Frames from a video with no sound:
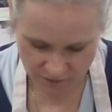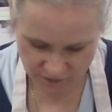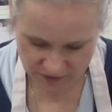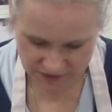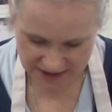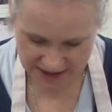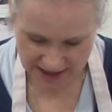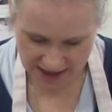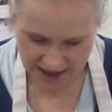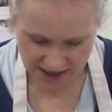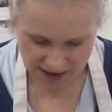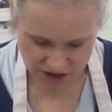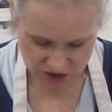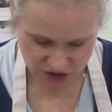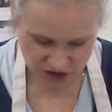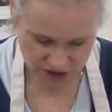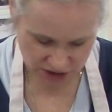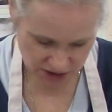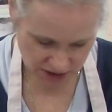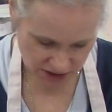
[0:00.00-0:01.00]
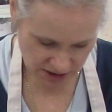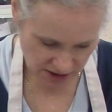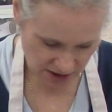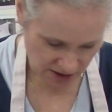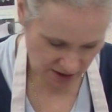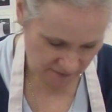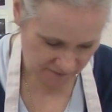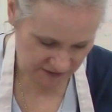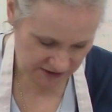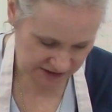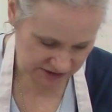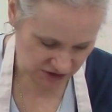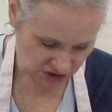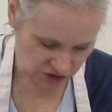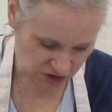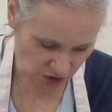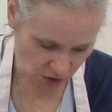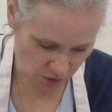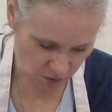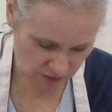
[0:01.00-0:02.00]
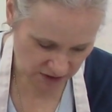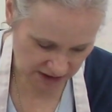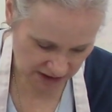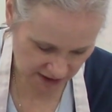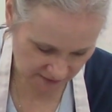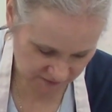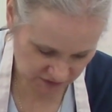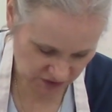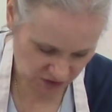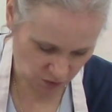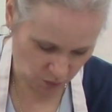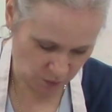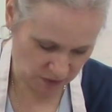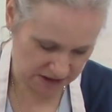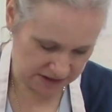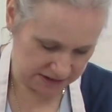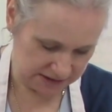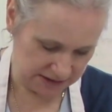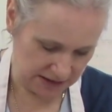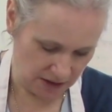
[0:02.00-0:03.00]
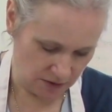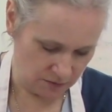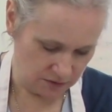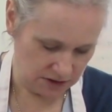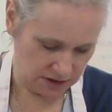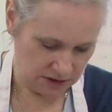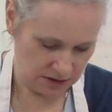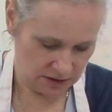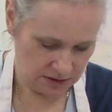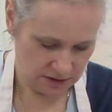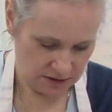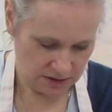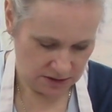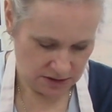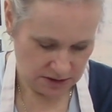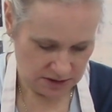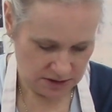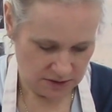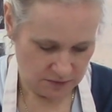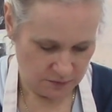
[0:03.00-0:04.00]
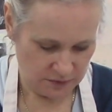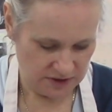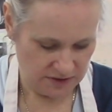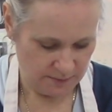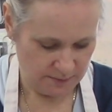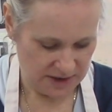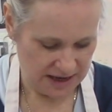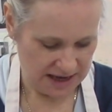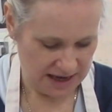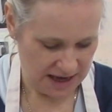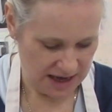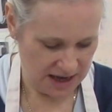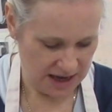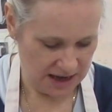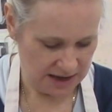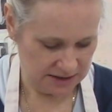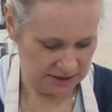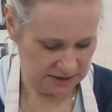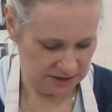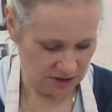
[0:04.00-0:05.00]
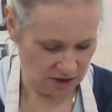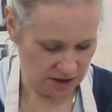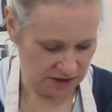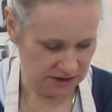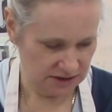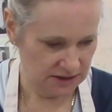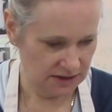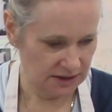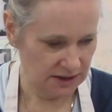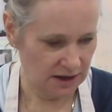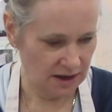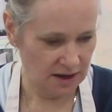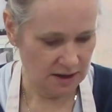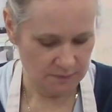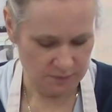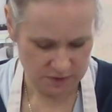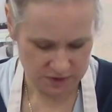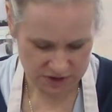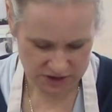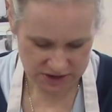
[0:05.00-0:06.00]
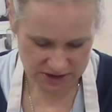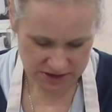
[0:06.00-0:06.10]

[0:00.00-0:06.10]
the edge of this dough that I've squeezed out with my hands onto the cupboard.